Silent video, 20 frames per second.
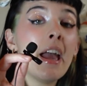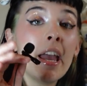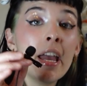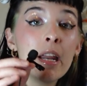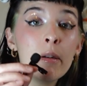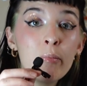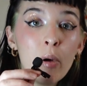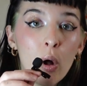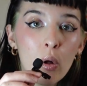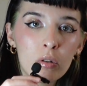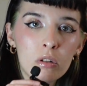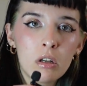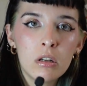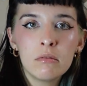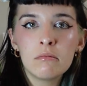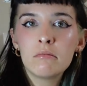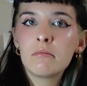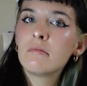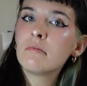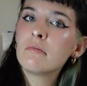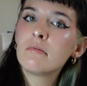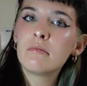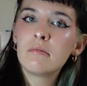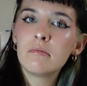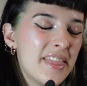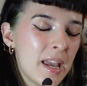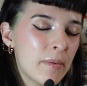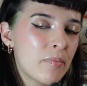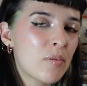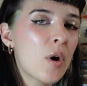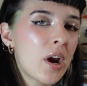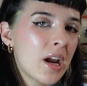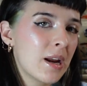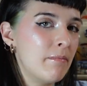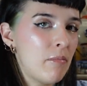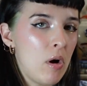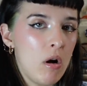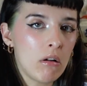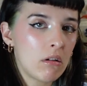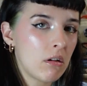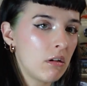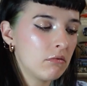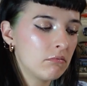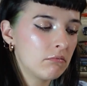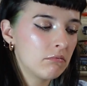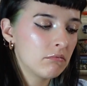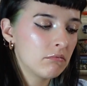in bulk. They pray in bulk.